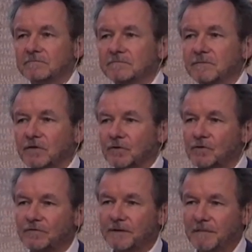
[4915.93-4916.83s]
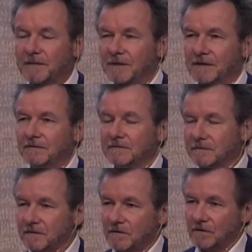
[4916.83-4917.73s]
not all of it may be
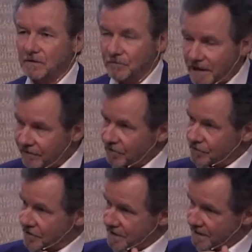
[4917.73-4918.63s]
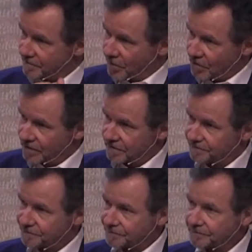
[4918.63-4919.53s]
relevant to the same point,
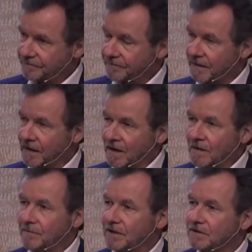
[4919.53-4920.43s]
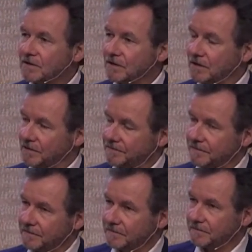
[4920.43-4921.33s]
but,
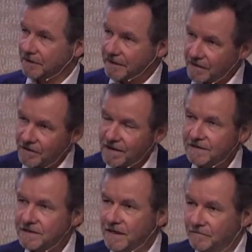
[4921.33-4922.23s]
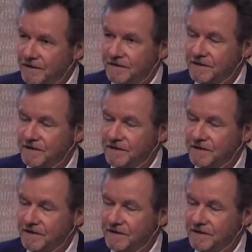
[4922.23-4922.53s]
um, but nonetheless, there is